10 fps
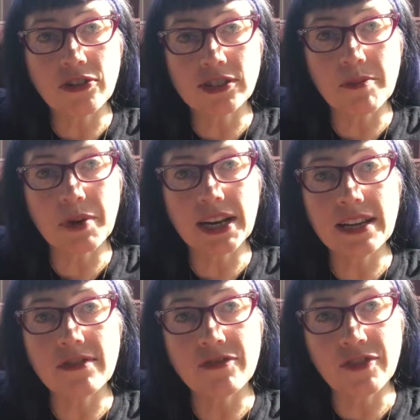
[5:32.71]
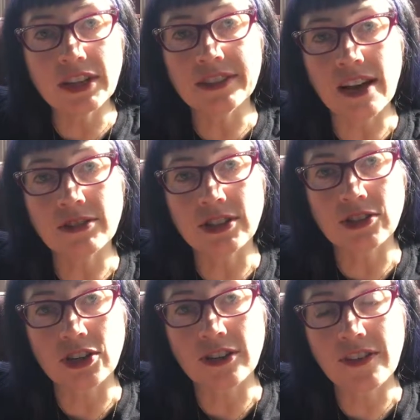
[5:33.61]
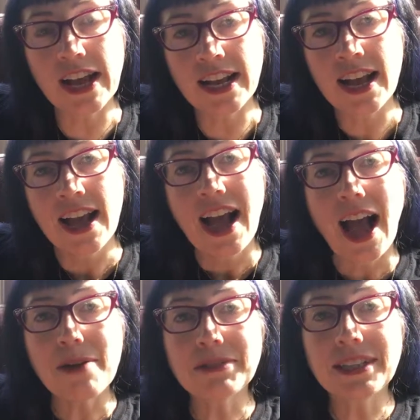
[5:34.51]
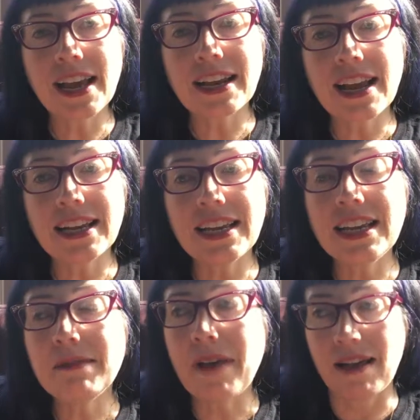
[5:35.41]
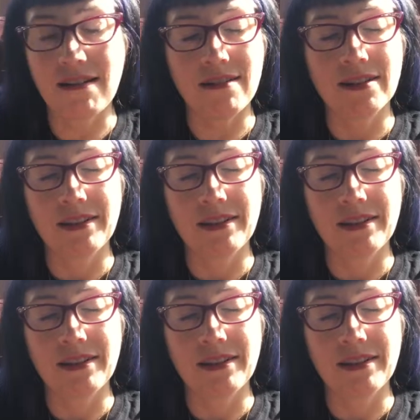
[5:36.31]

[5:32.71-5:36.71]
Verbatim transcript: somebody filled out the survey, I would get a email